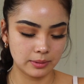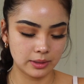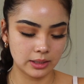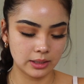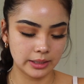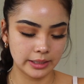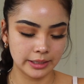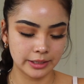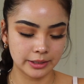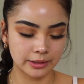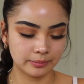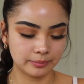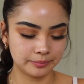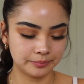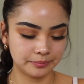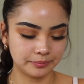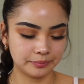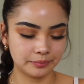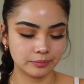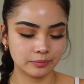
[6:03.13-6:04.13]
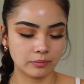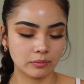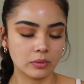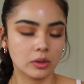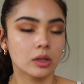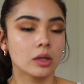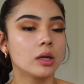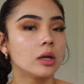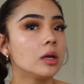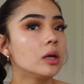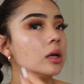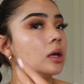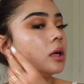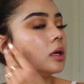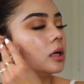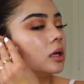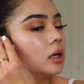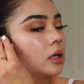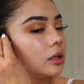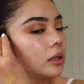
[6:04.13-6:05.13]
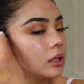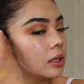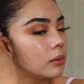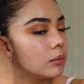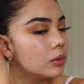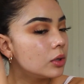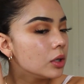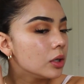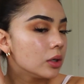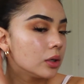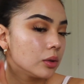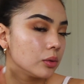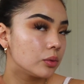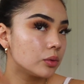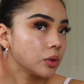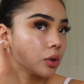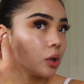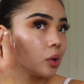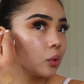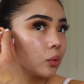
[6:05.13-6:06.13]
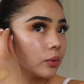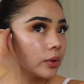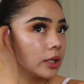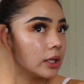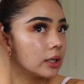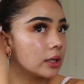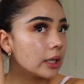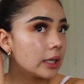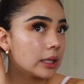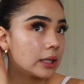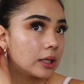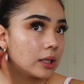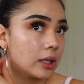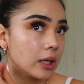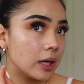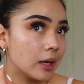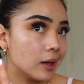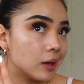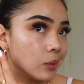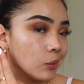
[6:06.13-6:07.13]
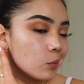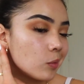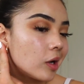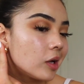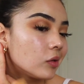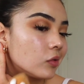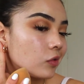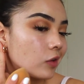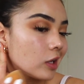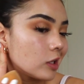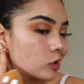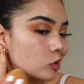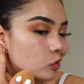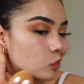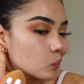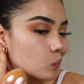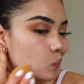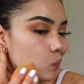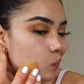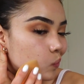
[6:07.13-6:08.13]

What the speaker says: it in there, and then I'm going to go really lightly on my face.